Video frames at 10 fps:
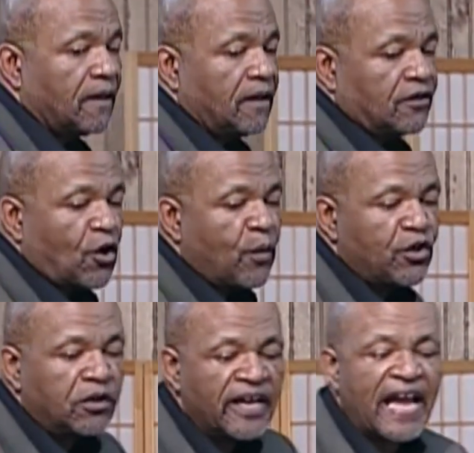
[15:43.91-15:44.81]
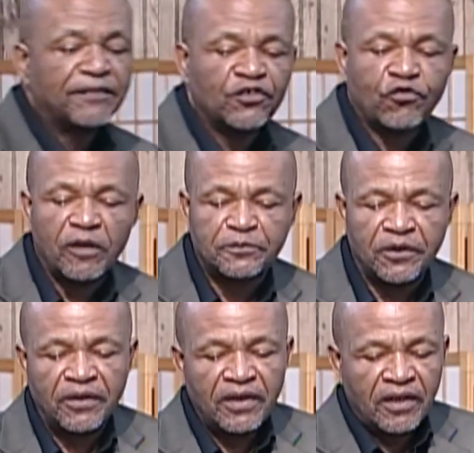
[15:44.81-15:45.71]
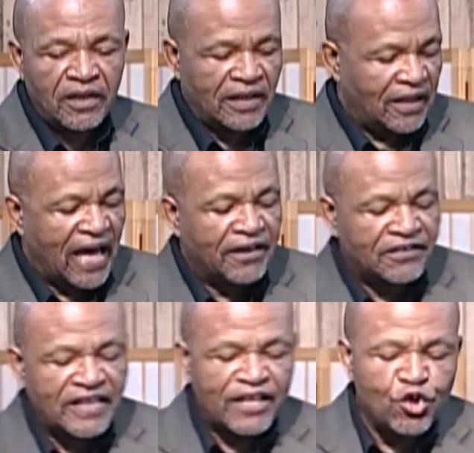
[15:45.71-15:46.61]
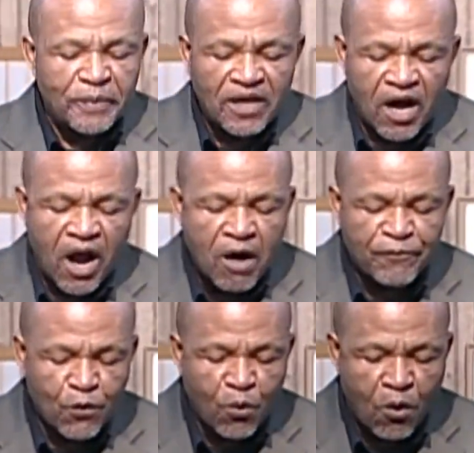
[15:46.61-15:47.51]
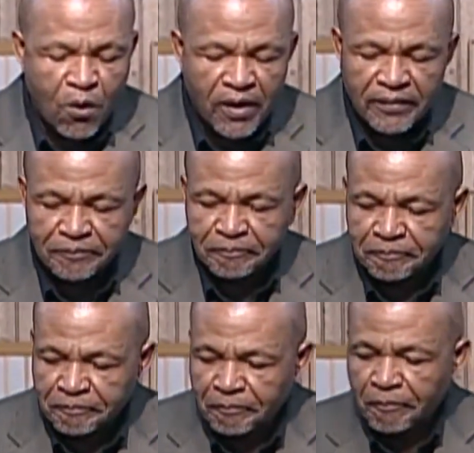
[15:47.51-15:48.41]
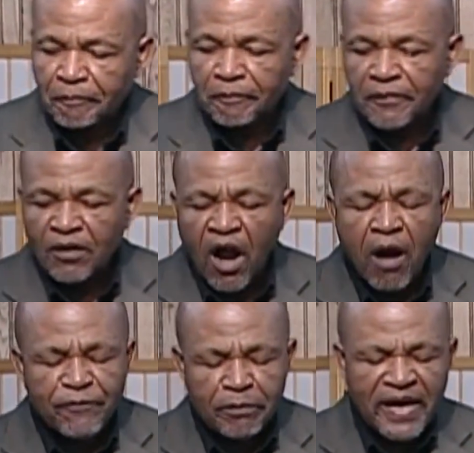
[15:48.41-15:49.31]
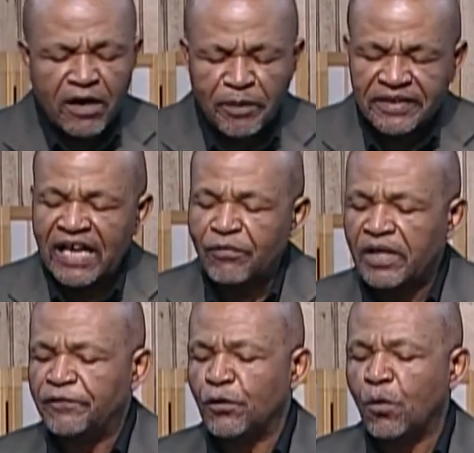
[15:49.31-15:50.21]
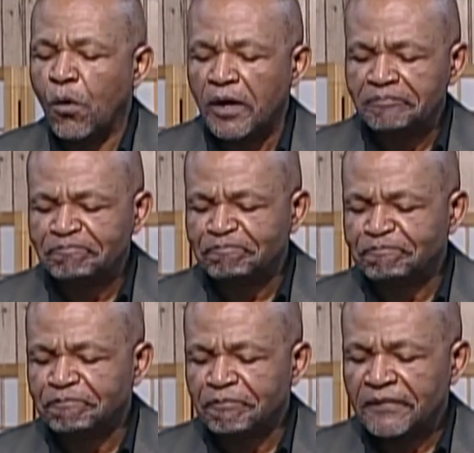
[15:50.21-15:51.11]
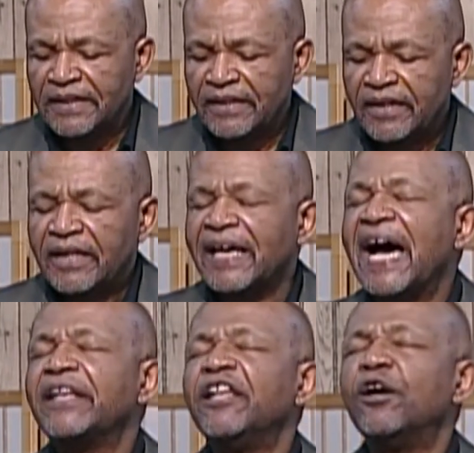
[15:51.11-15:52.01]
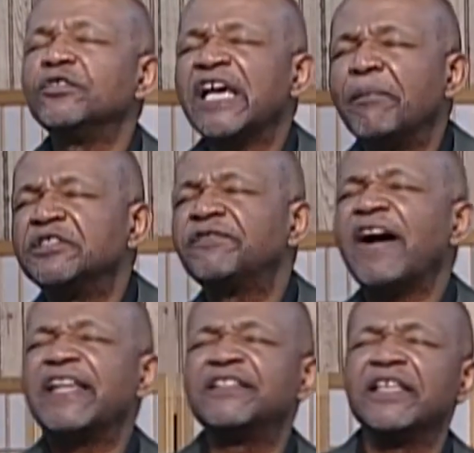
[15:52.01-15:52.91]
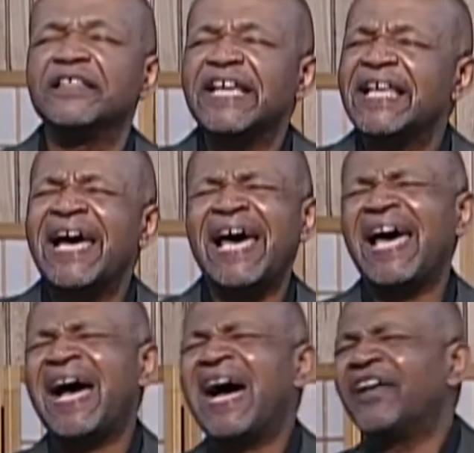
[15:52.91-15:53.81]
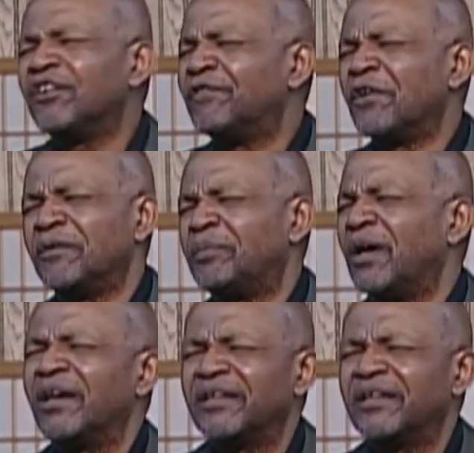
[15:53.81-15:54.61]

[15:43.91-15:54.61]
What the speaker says: So when you look at the scripture, understand you can be armed for war, armed for battle, but not ready for war. God knows how much fight is in us. I honor Vernon Park.